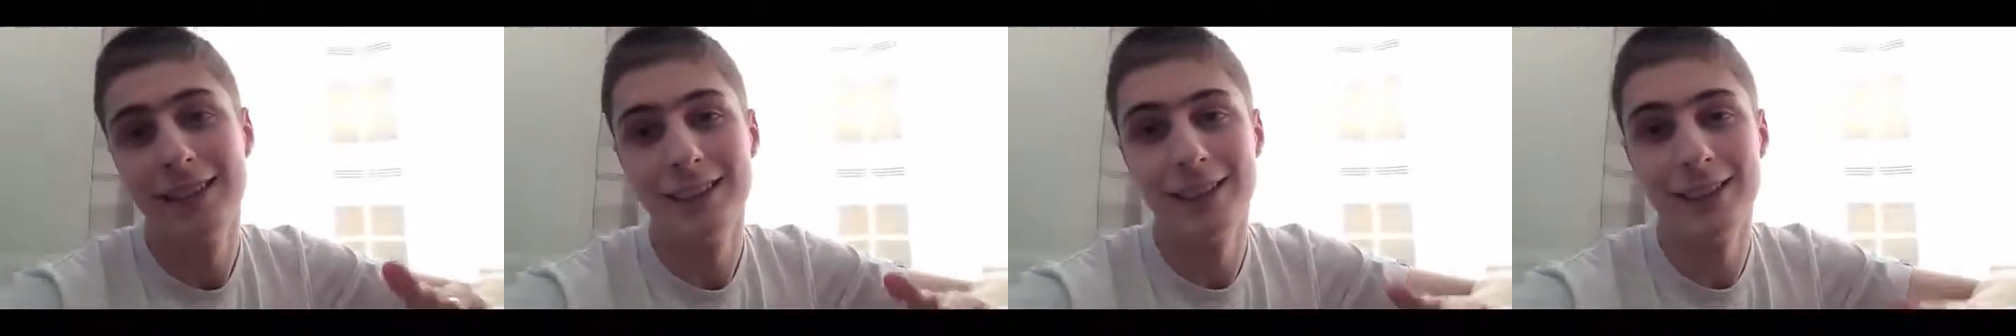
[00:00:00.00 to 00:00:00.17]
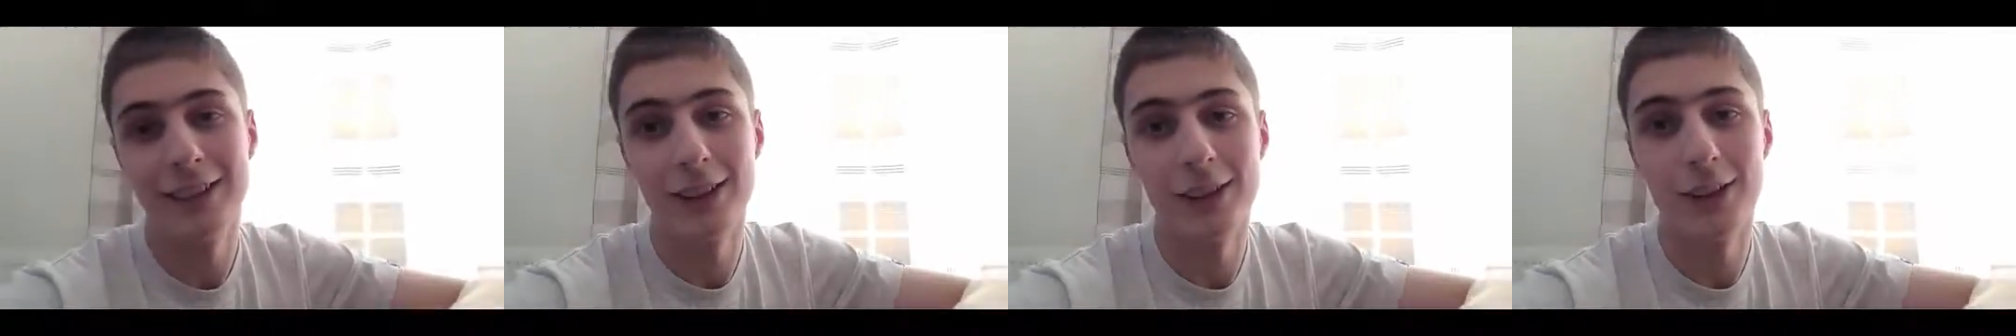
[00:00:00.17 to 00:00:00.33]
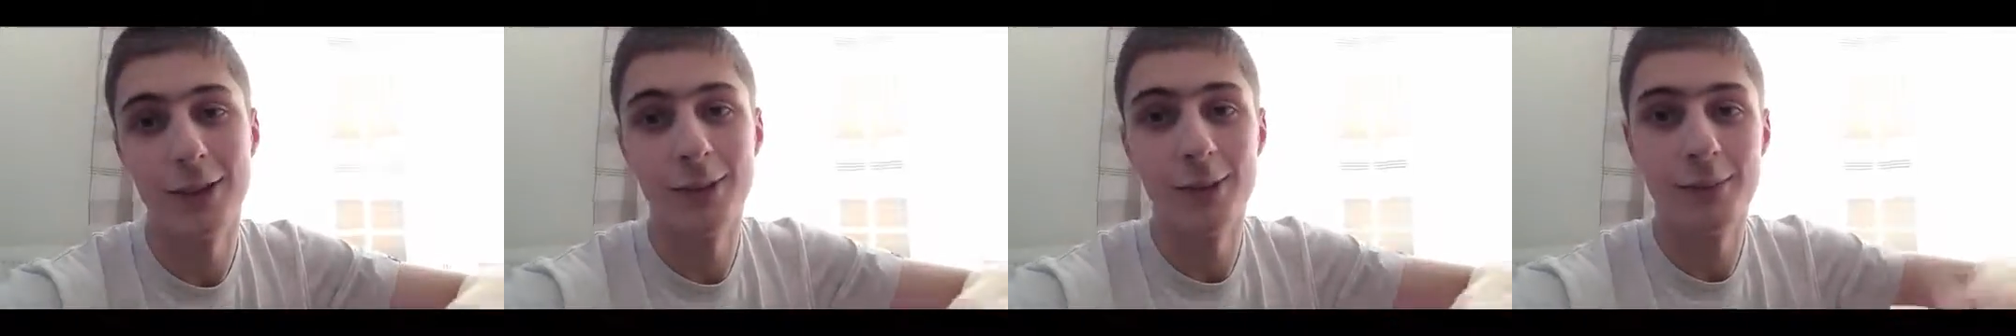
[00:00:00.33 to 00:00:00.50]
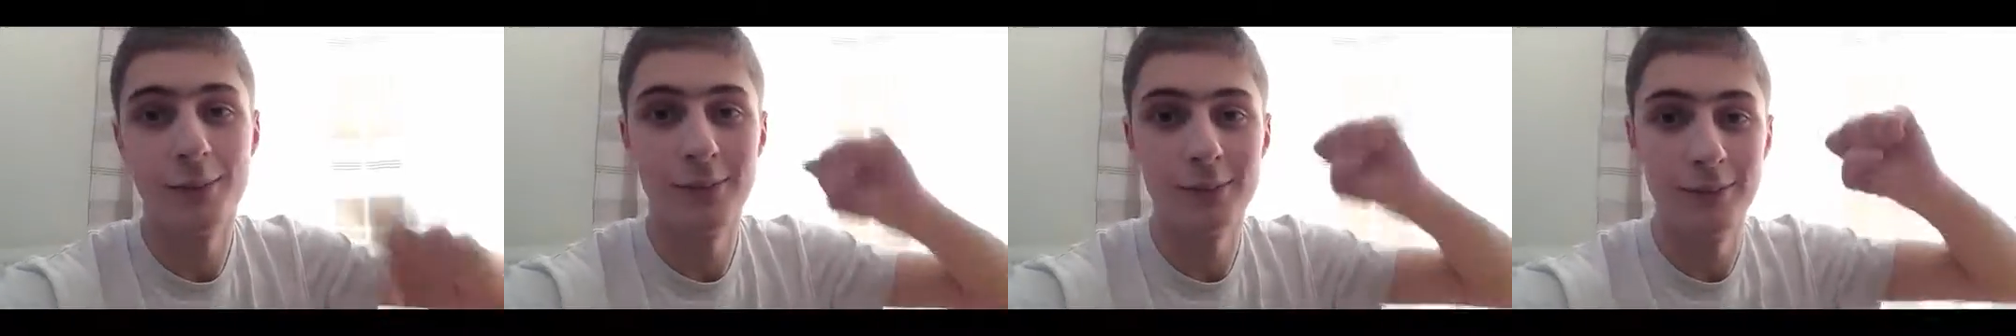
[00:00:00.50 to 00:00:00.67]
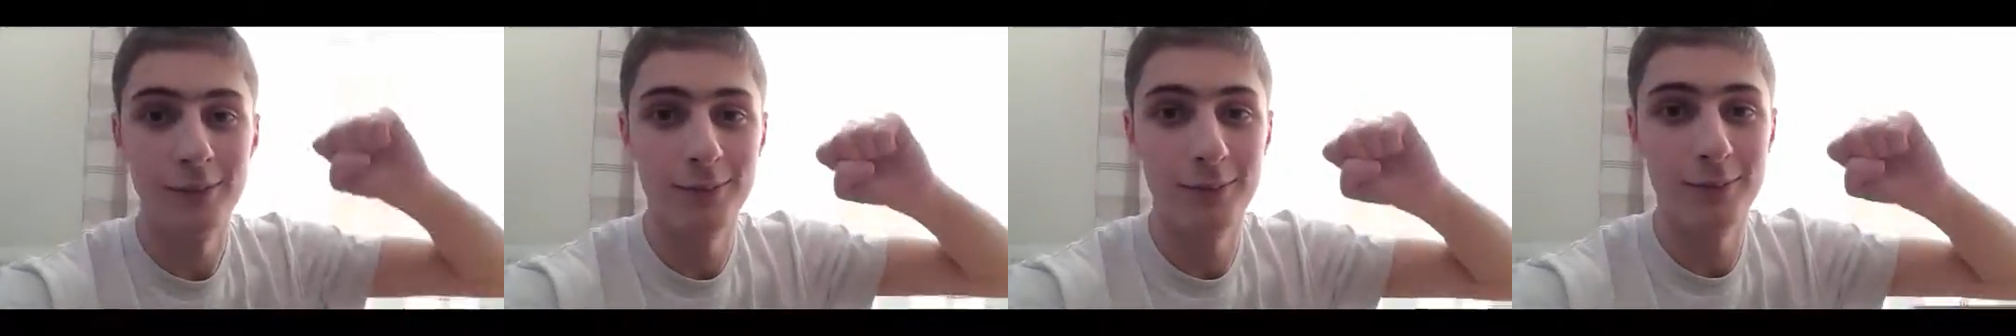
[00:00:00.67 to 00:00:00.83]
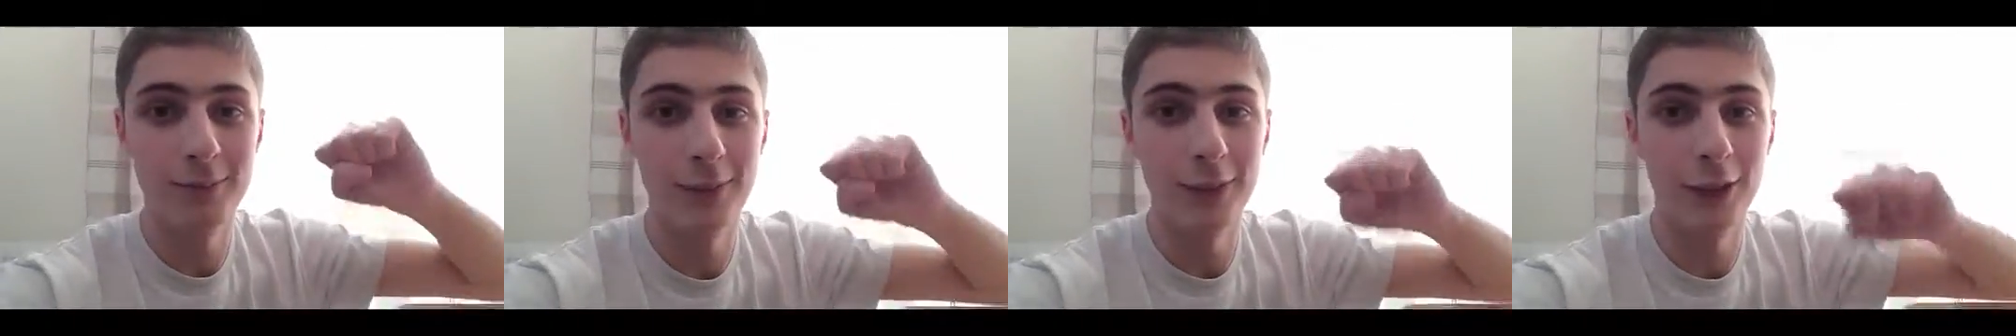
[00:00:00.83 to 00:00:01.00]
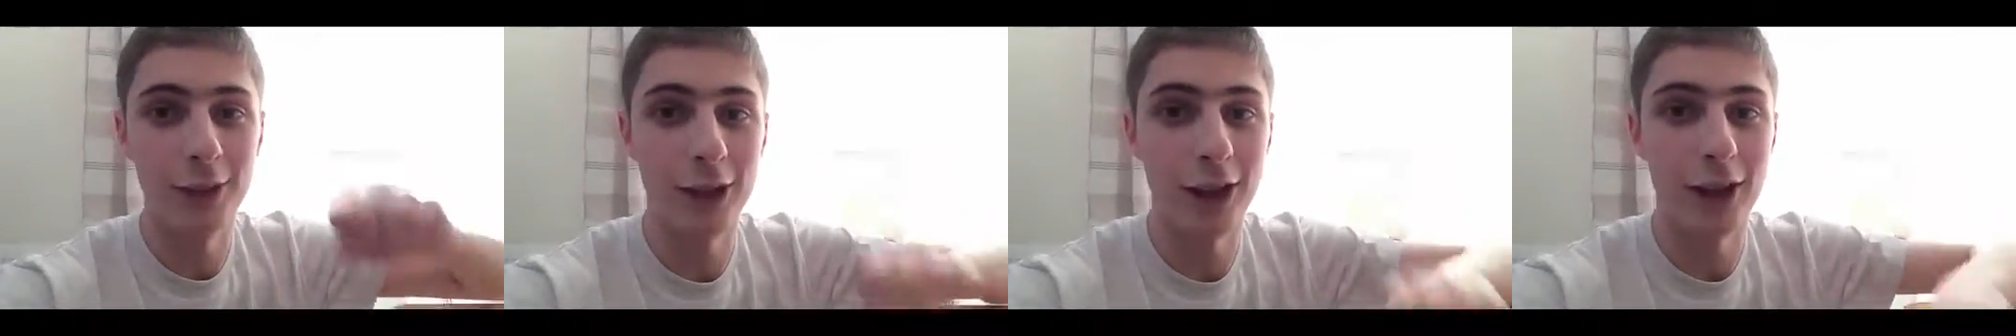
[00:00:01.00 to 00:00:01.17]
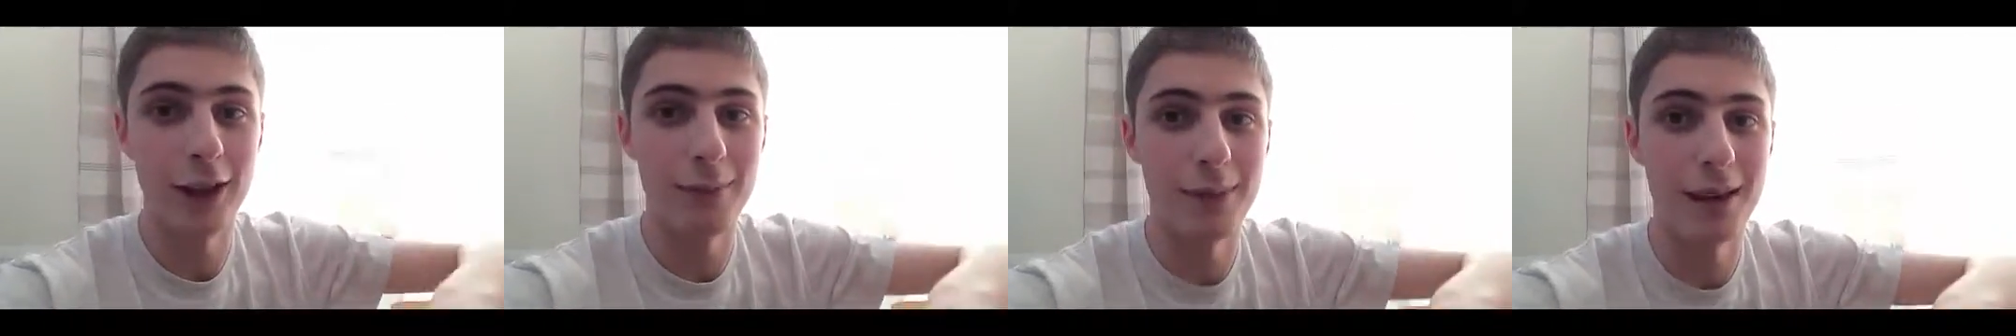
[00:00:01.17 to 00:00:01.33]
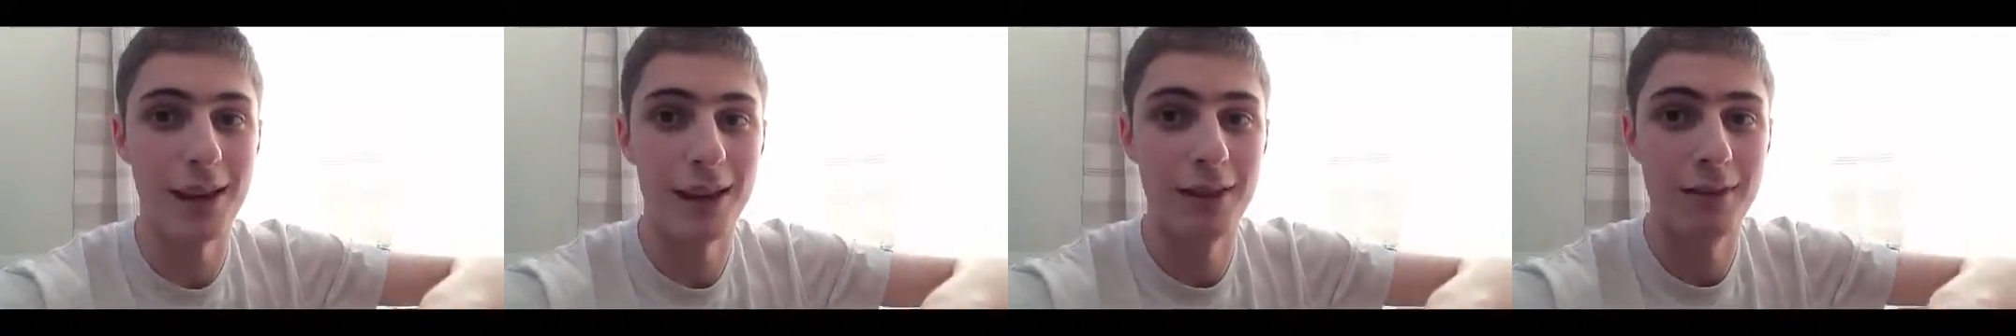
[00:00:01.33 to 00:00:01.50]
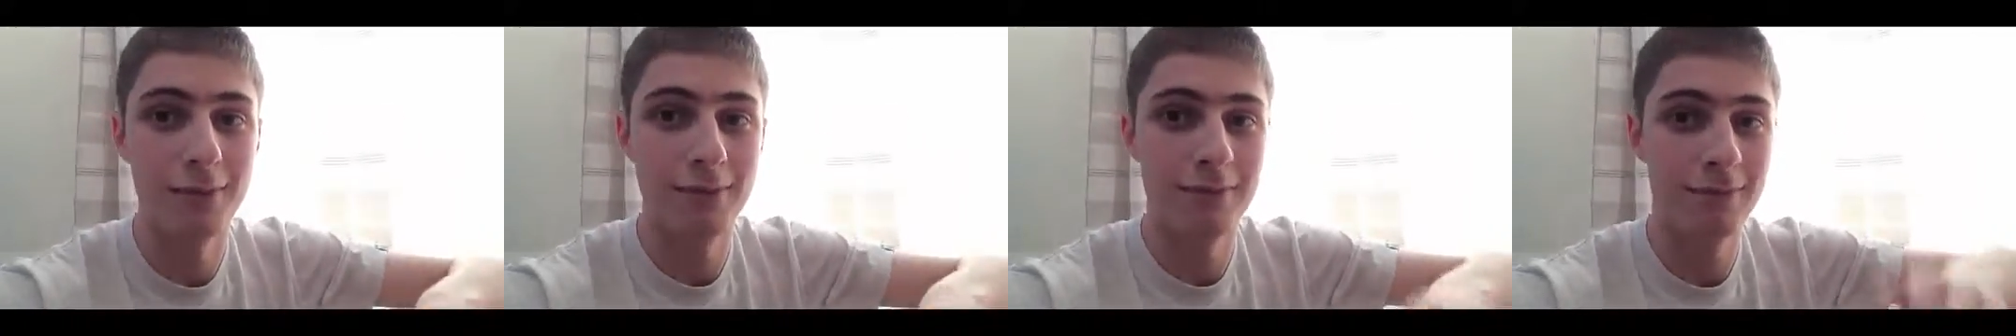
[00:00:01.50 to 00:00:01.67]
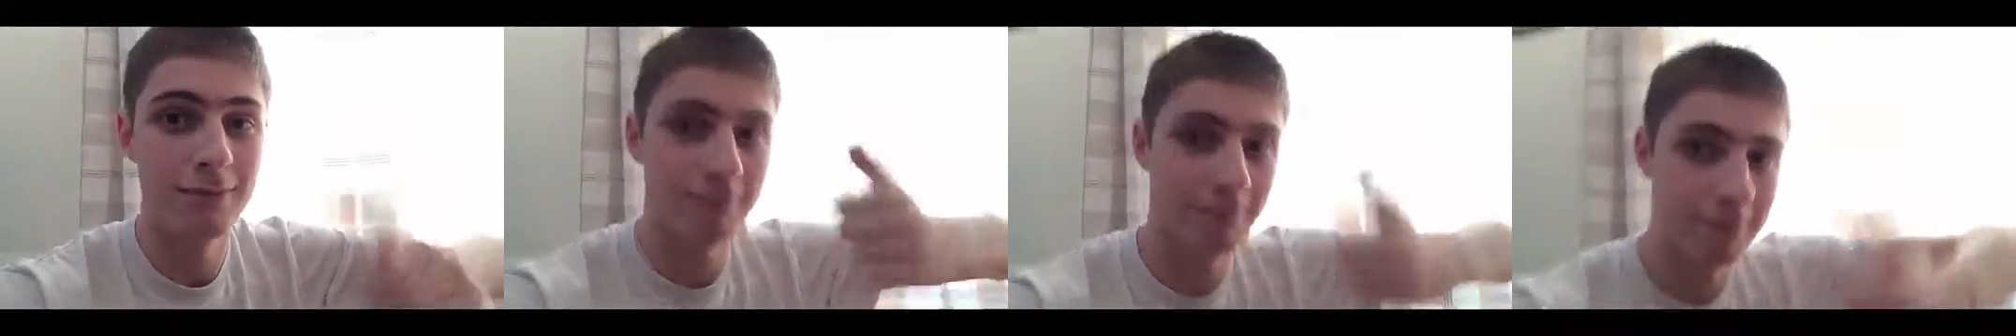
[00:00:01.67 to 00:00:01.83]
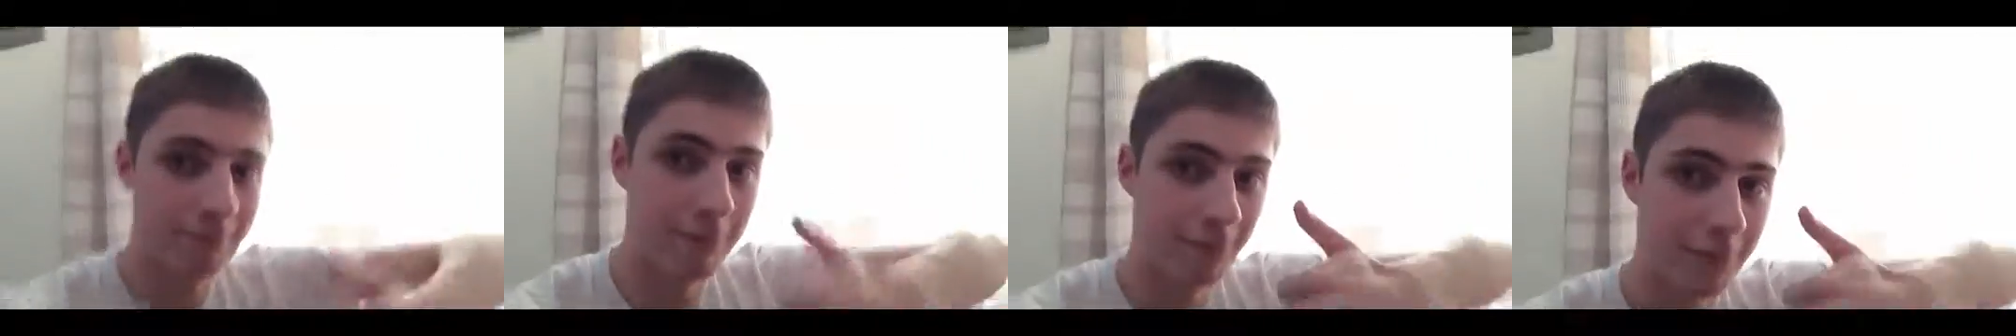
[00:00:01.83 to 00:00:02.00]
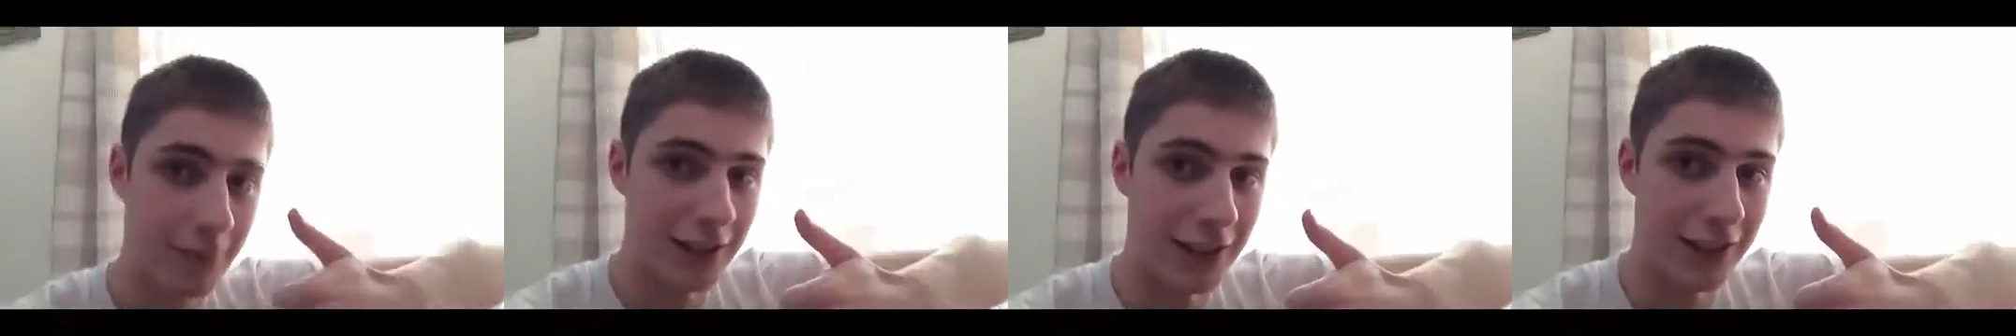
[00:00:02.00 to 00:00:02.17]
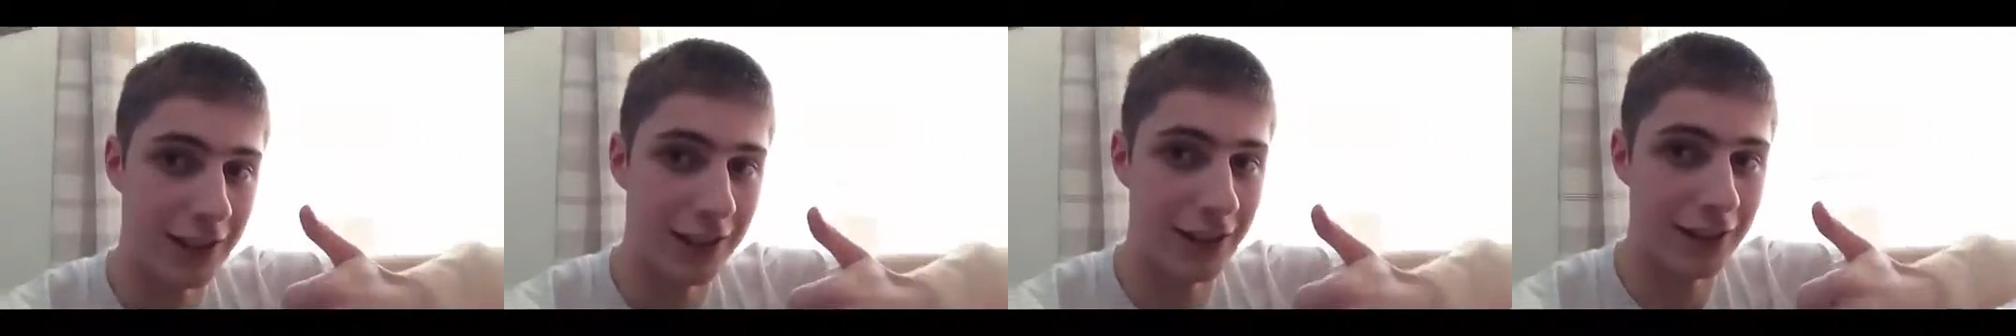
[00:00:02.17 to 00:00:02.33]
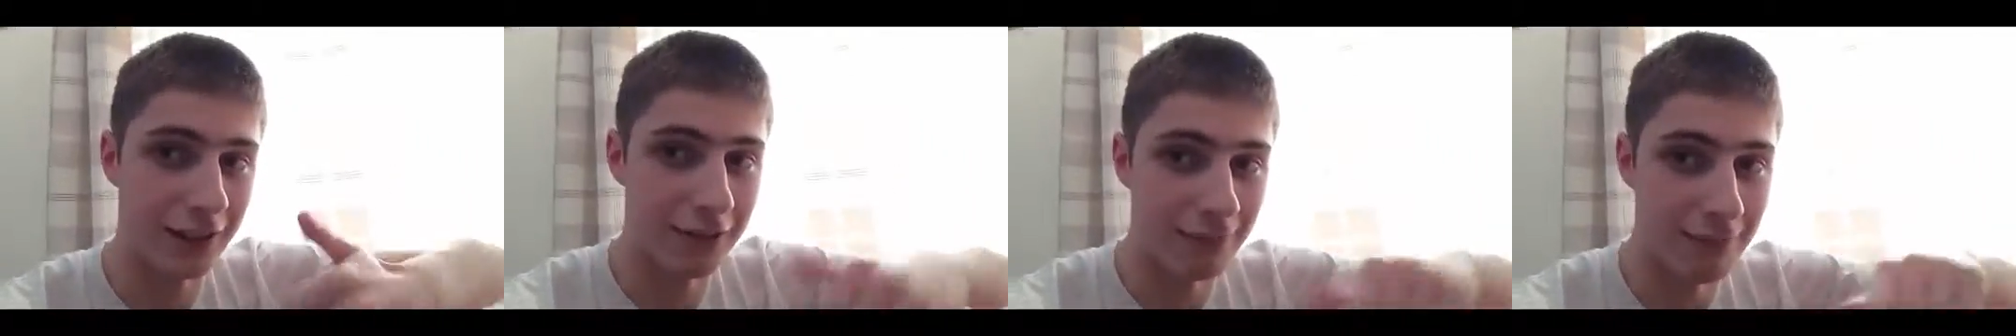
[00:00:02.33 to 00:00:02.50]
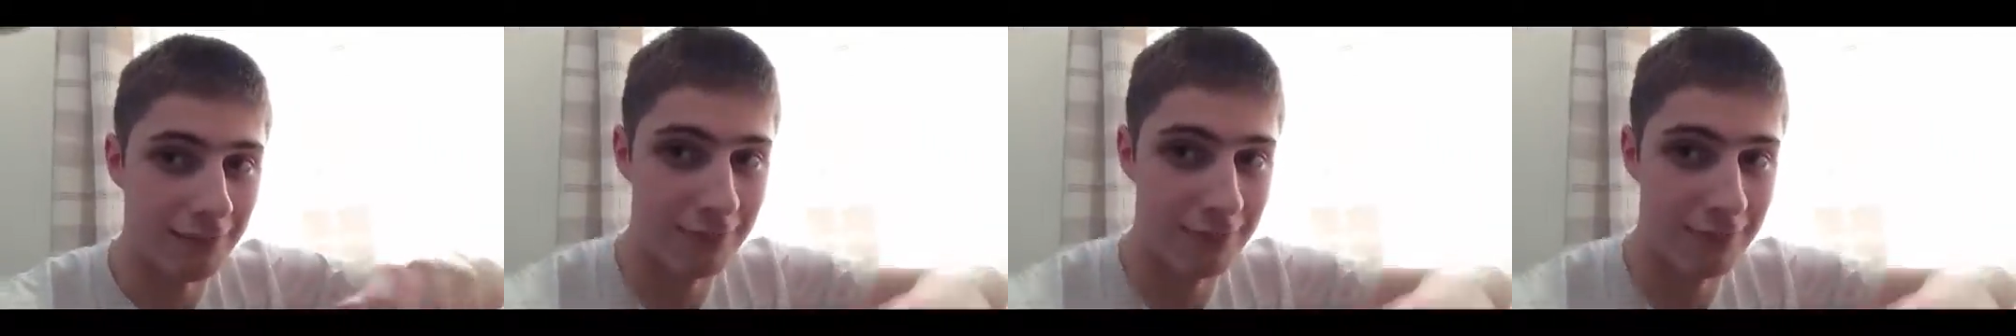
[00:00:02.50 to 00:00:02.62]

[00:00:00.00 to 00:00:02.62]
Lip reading: so lucky me. Cheers guys.